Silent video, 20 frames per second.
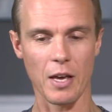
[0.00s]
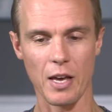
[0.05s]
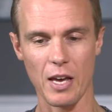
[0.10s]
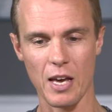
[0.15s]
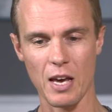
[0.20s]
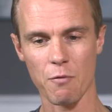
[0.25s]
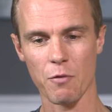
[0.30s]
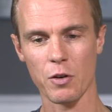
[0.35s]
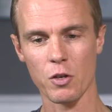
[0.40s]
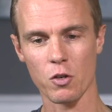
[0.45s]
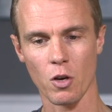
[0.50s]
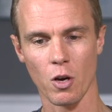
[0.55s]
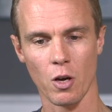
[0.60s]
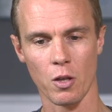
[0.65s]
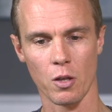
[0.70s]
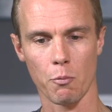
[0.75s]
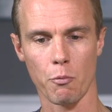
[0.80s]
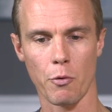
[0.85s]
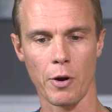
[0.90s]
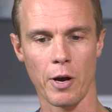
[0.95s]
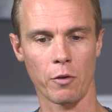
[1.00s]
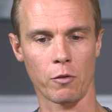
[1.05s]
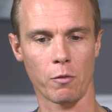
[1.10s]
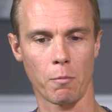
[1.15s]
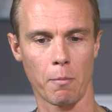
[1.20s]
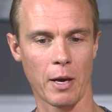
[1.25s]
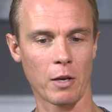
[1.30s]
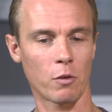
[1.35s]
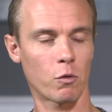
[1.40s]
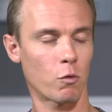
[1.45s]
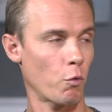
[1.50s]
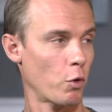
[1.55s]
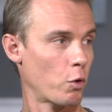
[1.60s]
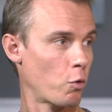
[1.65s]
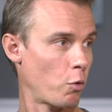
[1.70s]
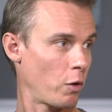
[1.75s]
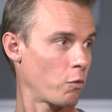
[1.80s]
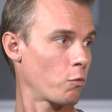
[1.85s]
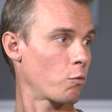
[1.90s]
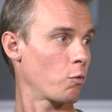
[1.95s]
every time the browser makes a
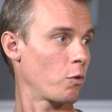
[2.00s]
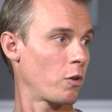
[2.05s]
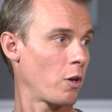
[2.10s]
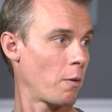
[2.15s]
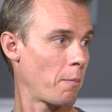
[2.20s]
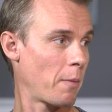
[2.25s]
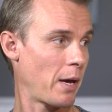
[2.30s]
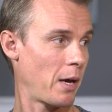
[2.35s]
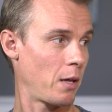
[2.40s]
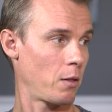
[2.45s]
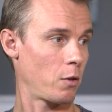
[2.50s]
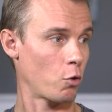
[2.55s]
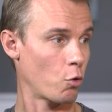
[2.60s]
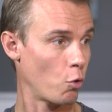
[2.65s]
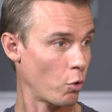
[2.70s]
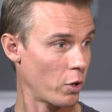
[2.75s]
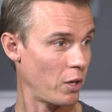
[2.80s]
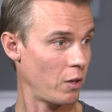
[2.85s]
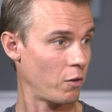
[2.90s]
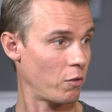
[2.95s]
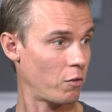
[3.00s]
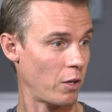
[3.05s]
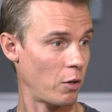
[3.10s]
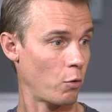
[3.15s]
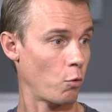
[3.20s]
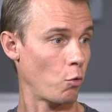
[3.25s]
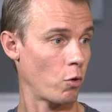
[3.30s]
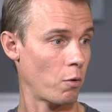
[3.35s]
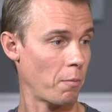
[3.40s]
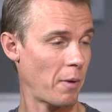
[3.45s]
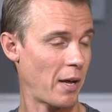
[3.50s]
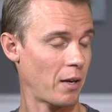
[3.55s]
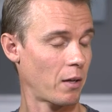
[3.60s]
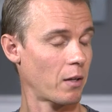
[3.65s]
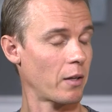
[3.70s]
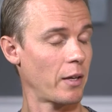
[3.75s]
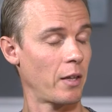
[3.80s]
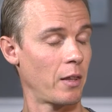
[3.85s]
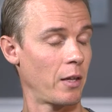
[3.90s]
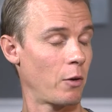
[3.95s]
request to a domain, the cookie is sent
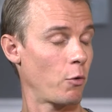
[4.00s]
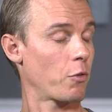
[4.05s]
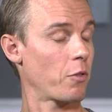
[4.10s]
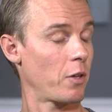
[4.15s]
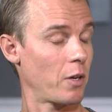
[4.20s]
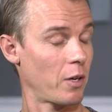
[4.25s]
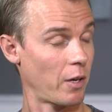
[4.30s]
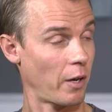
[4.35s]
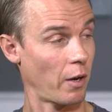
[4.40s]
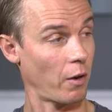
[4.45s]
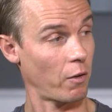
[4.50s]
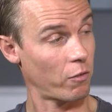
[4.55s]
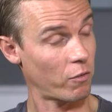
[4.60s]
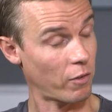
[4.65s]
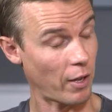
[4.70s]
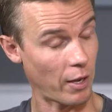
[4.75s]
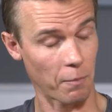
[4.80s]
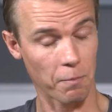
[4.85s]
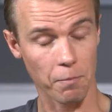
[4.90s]
automatically and their authenticated state